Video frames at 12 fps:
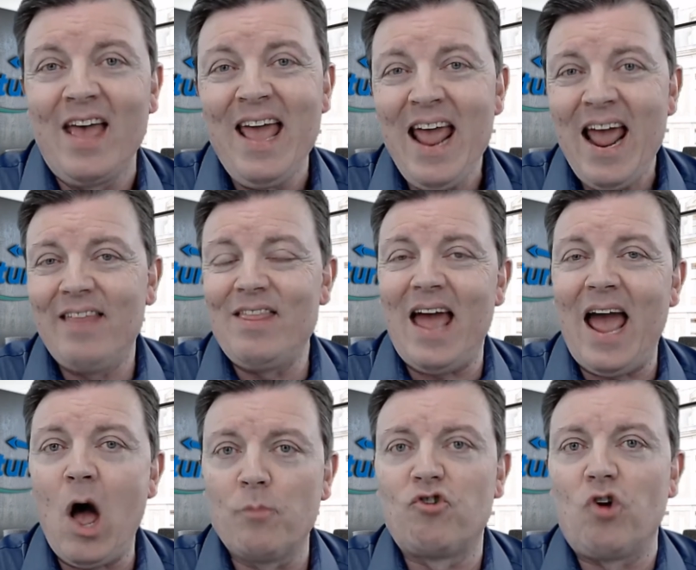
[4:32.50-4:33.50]
and that
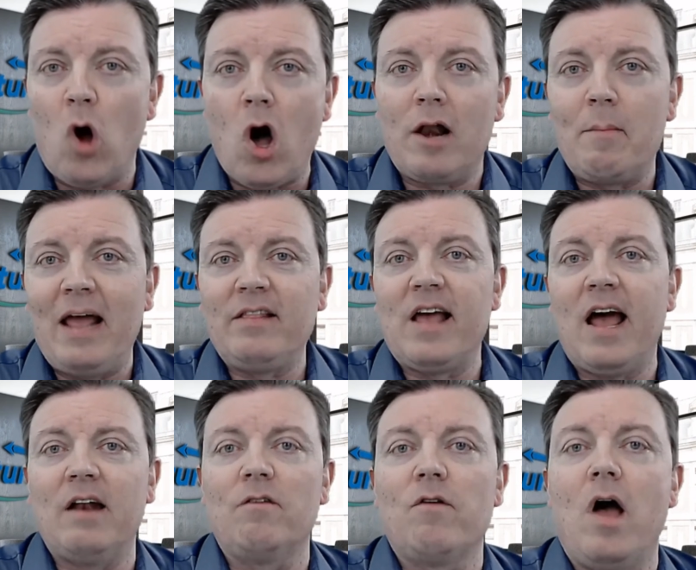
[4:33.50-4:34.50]
helps you automate
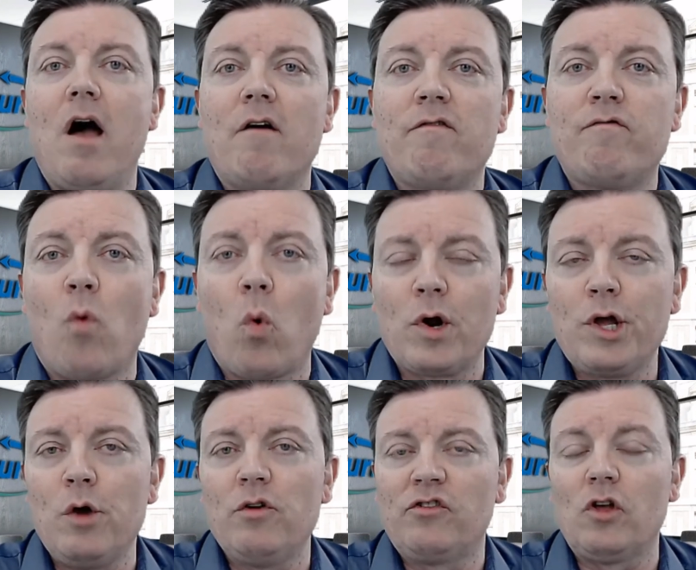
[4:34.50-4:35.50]
that uh, for
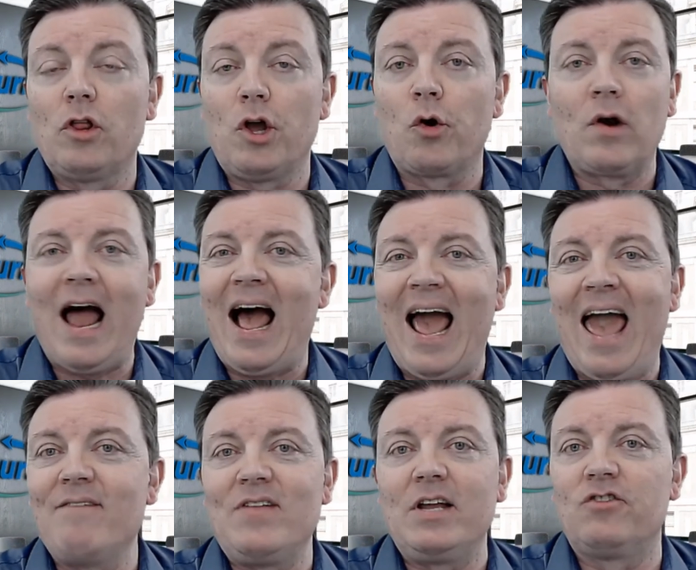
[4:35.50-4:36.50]
you, so that you're not
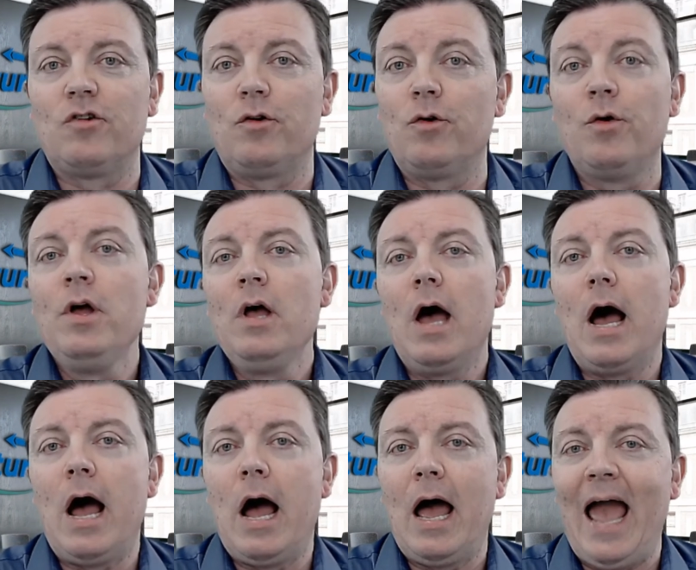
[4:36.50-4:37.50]
having to
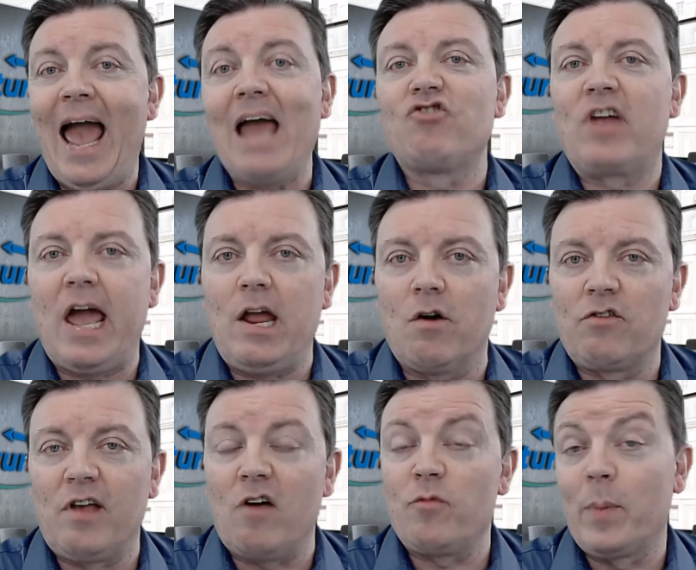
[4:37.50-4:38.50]
uh, educate
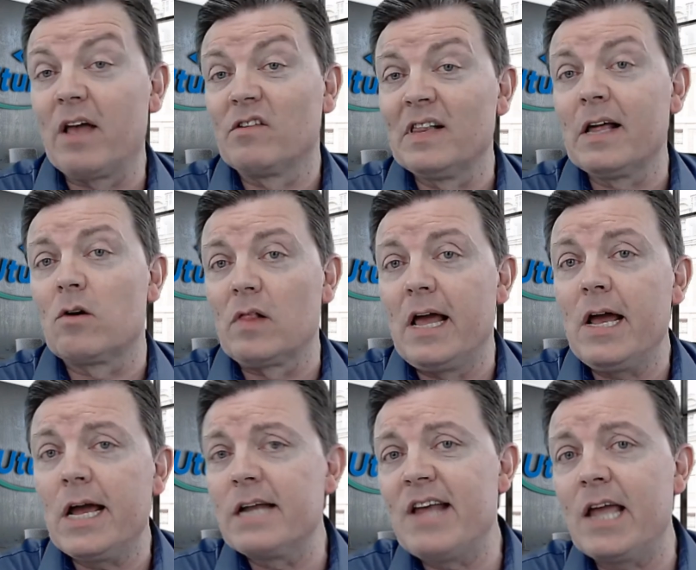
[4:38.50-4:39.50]
yourself, because literally it
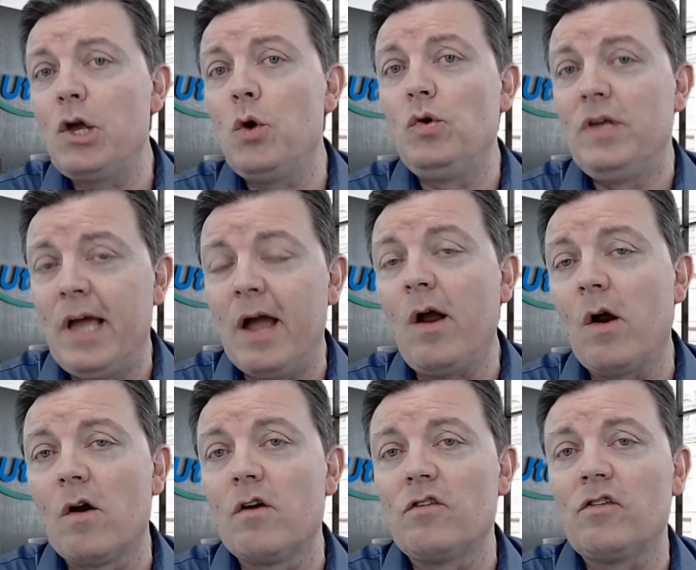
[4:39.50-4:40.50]
could take you
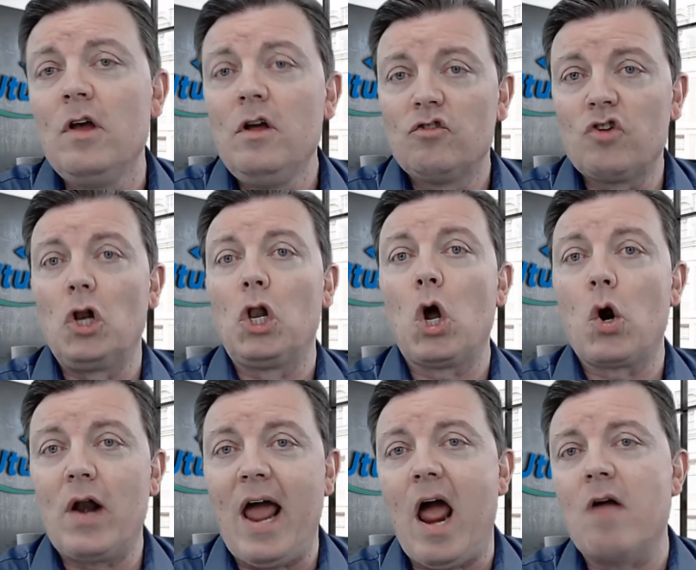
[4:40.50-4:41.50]
years to
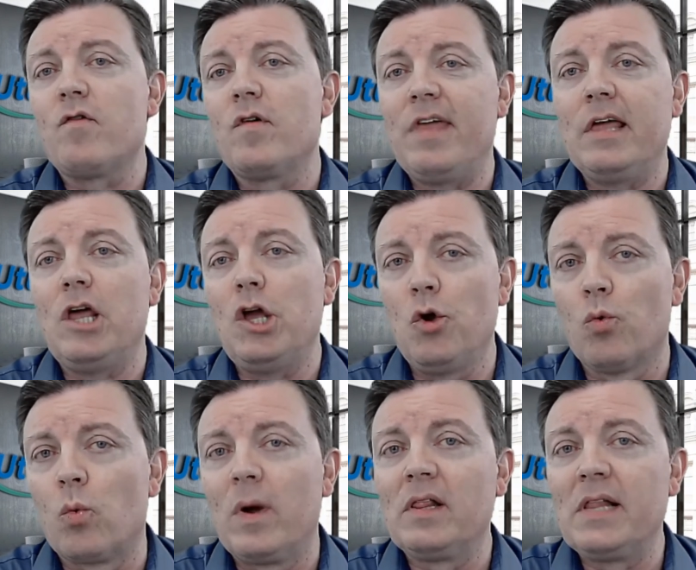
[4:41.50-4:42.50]
learn everything that you
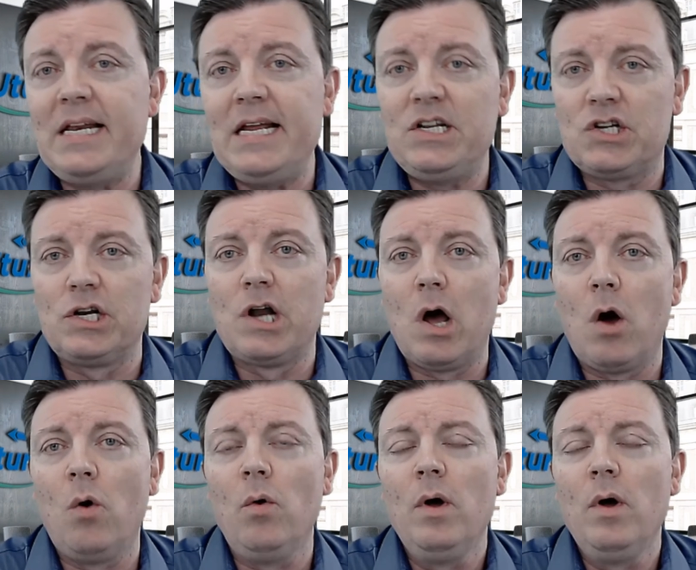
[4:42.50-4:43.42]
really need to know